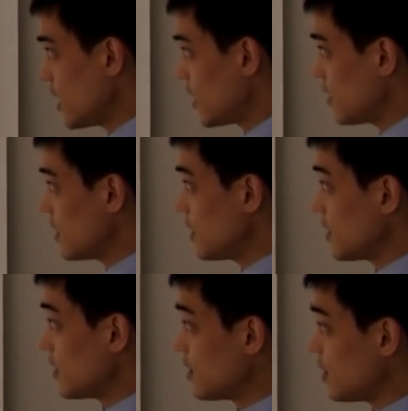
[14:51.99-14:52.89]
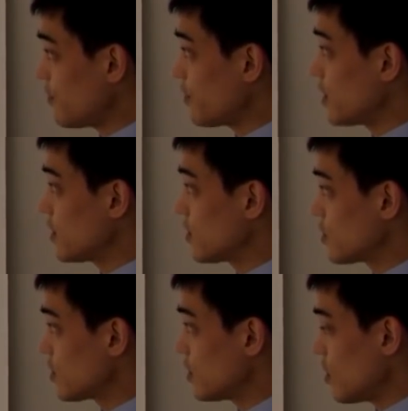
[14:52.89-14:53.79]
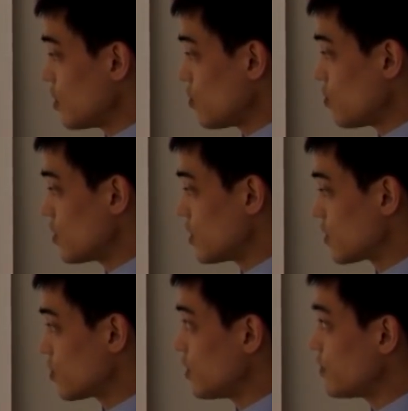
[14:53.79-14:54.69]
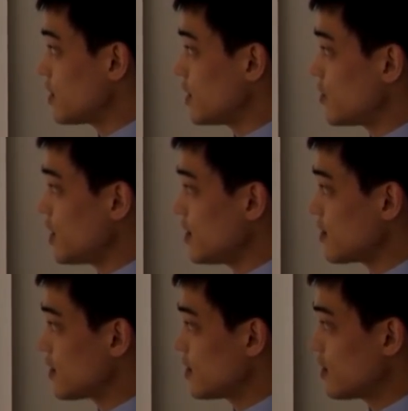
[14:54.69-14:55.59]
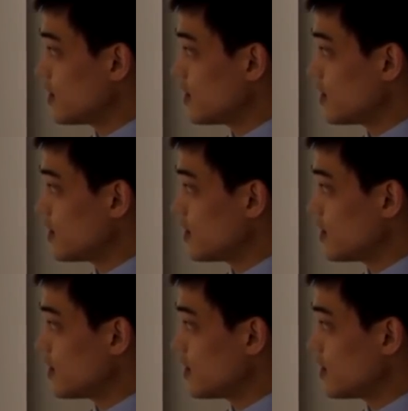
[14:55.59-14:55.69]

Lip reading: And then different orders, different degrees